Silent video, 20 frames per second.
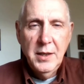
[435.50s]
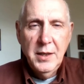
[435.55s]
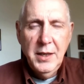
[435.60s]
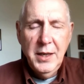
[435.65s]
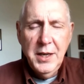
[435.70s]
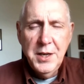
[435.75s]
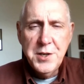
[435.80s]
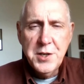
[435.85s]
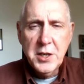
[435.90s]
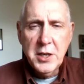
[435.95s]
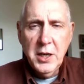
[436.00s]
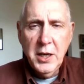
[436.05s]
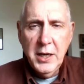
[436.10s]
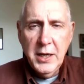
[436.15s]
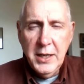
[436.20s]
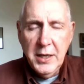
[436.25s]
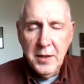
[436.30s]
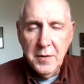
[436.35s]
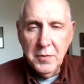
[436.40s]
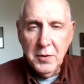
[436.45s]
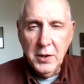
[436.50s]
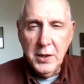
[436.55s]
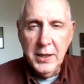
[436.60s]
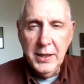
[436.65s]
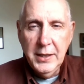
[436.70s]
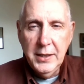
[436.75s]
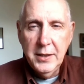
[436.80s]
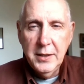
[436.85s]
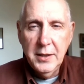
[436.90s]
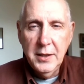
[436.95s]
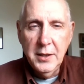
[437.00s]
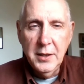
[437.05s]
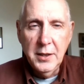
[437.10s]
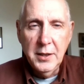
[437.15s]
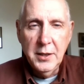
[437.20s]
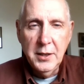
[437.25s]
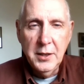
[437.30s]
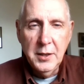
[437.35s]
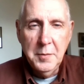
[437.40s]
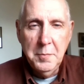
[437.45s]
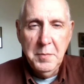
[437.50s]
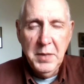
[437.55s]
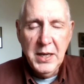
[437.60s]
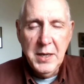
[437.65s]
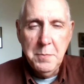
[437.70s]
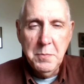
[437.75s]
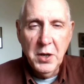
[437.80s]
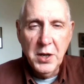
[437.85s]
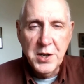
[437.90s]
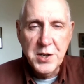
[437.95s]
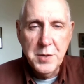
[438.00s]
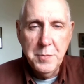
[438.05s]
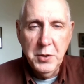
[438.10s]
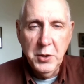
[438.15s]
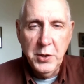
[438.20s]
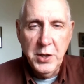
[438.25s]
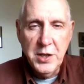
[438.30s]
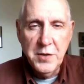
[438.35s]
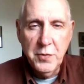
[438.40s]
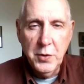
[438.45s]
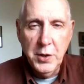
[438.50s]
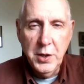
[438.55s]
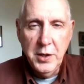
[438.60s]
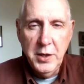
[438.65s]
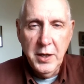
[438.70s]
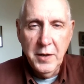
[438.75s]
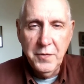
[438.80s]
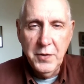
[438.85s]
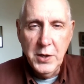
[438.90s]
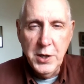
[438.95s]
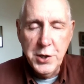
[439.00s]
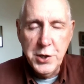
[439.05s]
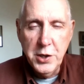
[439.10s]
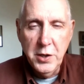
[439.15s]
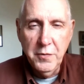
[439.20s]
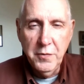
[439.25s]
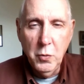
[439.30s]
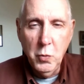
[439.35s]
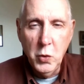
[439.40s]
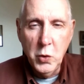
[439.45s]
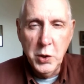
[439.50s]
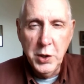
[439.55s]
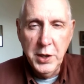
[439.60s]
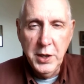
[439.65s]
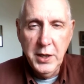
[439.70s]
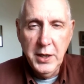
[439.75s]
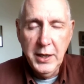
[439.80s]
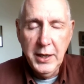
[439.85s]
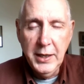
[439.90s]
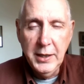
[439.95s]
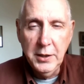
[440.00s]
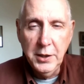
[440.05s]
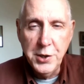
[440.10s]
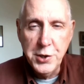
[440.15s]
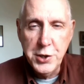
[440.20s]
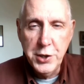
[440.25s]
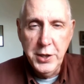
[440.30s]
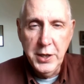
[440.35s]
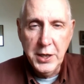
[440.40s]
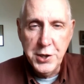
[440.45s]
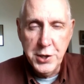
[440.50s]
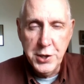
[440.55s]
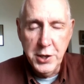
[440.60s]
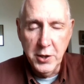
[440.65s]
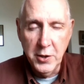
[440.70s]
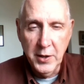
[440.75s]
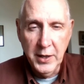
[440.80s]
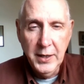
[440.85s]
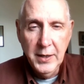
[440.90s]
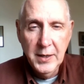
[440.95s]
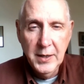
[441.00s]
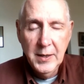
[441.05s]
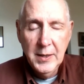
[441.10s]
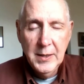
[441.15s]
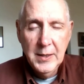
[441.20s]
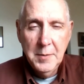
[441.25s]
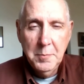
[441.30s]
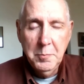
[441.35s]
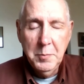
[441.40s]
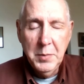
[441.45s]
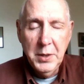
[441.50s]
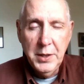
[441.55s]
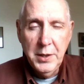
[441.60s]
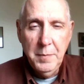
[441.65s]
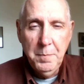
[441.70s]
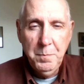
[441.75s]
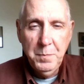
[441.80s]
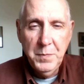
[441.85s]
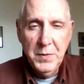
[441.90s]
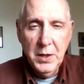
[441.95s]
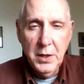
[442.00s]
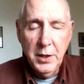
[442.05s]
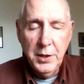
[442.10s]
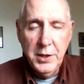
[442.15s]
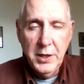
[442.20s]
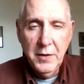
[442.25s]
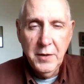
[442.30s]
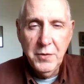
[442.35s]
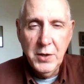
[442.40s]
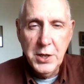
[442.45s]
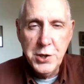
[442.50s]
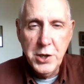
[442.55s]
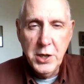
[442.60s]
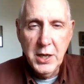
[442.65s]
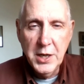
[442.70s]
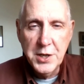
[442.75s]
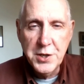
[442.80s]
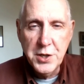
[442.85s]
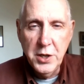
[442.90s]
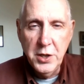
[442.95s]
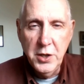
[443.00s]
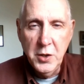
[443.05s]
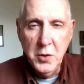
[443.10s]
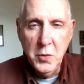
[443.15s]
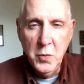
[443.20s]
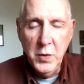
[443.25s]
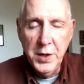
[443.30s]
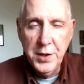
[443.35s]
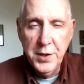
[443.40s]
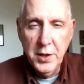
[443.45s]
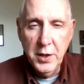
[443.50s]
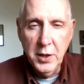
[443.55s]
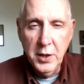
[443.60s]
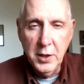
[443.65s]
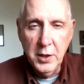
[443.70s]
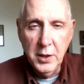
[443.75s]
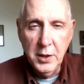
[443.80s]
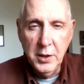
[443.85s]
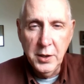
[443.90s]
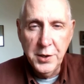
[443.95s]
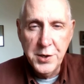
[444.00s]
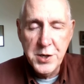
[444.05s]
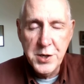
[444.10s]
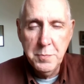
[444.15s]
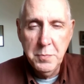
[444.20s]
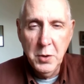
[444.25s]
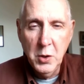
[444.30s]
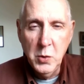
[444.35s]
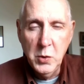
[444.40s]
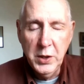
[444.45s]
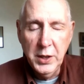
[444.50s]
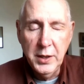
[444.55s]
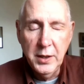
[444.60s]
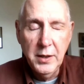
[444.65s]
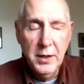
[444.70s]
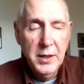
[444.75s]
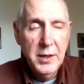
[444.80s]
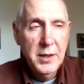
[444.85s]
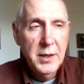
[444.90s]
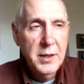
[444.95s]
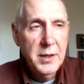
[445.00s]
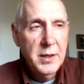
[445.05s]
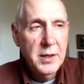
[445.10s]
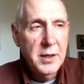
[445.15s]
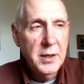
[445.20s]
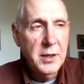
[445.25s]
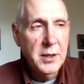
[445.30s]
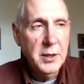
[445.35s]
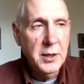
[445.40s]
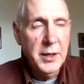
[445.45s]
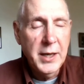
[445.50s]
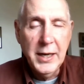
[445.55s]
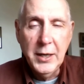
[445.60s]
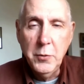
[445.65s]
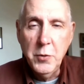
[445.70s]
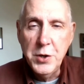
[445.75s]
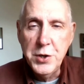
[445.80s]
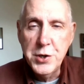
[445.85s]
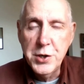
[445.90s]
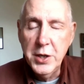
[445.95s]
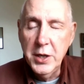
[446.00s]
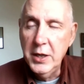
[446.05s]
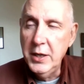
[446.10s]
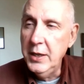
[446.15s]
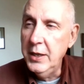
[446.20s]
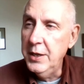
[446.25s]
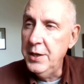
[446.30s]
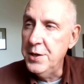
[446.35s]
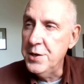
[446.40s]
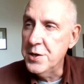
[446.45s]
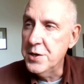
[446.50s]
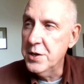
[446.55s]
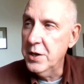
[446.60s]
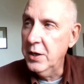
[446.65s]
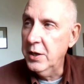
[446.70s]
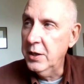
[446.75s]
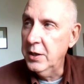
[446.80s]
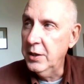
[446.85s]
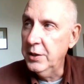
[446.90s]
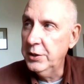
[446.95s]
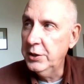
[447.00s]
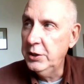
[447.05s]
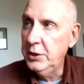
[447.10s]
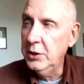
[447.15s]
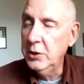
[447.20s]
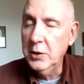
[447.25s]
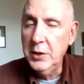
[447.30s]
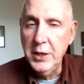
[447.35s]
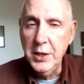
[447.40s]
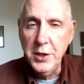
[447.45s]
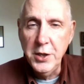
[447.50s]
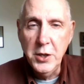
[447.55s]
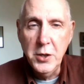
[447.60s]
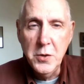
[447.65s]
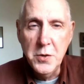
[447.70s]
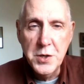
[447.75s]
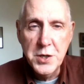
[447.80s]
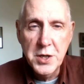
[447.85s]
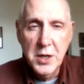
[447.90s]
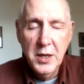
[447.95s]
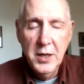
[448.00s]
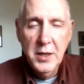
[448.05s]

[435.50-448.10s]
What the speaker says: It's kind of like many possibilities for the definition of a word in an English dictionary, but definition has to do with spoken language that is still in use.